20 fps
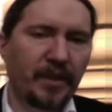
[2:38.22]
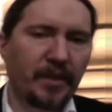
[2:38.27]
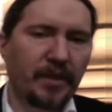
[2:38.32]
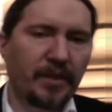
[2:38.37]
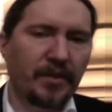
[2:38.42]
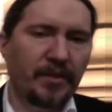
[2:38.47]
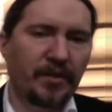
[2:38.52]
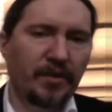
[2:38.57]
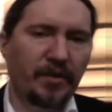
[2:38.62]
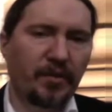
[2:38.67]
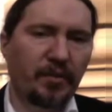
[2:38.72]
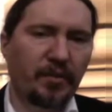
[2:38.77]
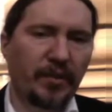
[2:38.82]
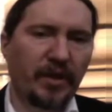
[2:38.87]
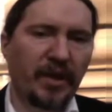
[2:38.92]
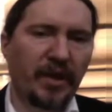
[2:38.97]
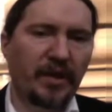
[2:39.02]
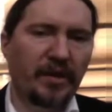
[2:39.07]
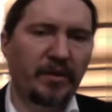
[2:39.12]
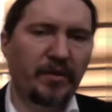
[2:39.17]
So we
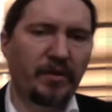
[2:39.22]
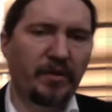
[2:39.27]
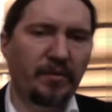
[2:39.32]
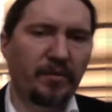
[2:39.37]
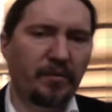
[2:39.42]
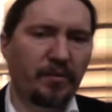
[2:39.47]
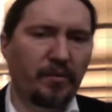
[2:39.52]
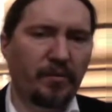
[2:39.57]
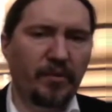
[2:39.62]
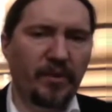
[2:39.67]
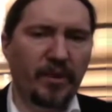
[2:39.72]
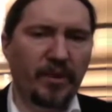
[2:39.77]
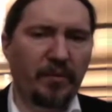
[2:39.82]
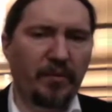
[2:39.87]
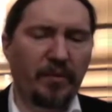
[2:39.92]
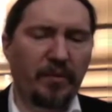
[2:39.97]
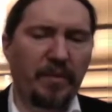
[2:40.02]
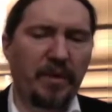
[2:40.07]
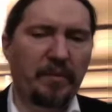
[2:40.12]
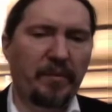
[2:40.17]
need to really
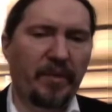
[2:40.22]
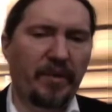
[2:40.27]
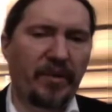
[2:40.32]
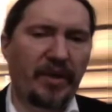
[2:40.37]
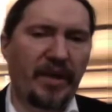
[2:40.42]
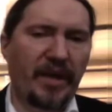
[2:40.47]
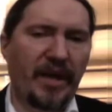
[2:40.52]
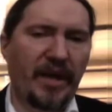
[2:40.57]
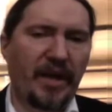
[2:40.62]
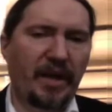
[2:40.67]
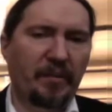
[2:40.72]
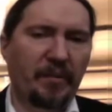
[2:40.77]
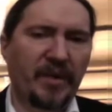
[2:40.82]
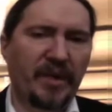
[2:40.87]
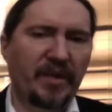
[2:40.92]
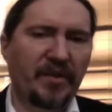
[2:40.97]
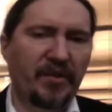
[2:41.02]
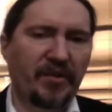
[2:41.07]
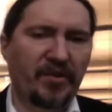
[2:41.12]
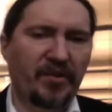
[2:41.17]
remember that
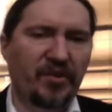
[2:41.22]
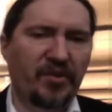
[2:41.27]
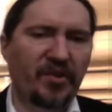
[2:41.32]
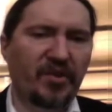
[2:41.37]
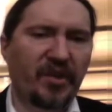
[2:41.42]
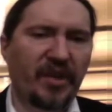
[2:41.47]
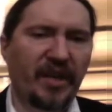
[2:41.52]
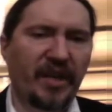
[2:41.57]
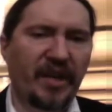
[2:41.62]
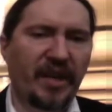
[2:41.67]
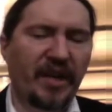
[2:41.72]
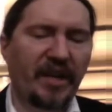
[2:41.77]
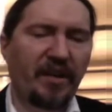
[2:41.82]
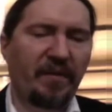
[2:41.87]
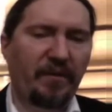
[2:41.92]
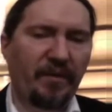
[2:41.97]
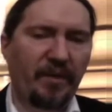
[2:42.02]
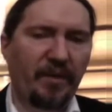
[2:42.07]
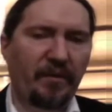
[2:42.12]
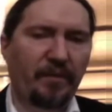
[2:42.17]
adaptations, just like any
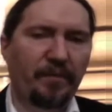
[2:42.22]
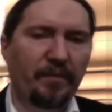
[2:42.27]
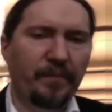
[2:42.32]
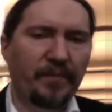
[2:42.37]
film,